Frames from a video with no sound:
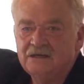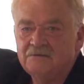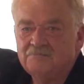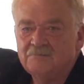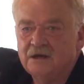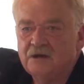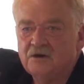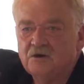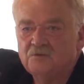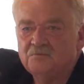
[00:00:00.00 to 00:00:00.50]
in
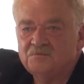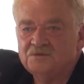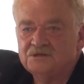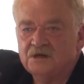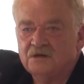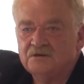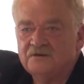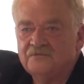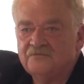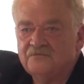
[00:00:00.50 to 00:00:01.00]
my
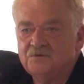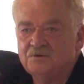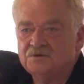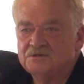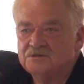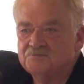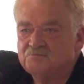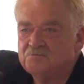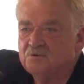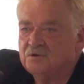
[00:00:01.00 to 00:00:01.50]
hometown in
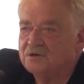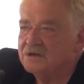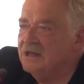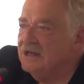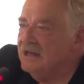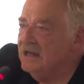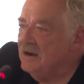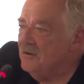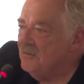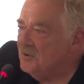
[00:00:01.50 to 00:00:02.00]

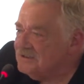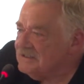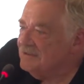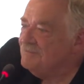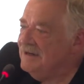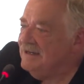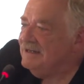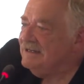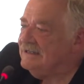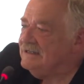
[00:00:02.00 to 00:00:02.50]
Würzburg, was
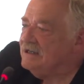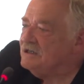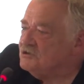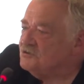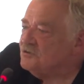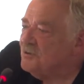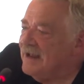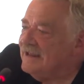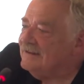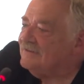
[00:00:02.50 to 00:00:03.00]
immediately
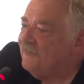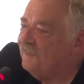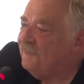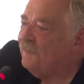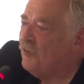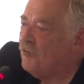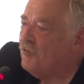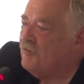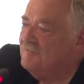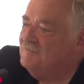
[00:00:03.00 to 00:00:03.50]

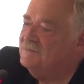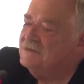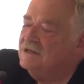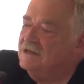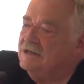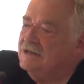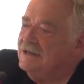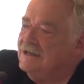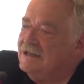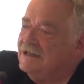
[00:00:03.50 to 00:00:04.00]
transformed
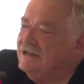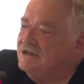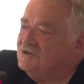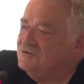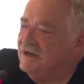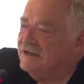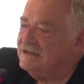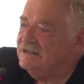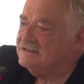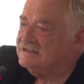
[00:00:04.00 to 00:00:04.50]

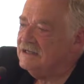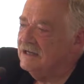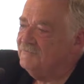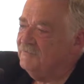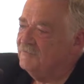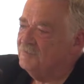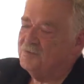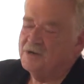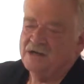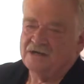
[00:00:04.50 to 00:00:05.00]
into any type
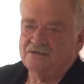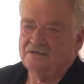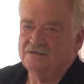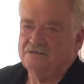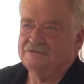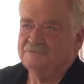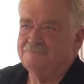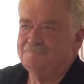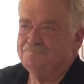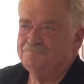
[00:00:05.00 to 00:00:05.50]
of
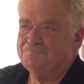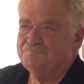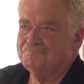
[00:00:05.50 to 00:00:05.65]
practice.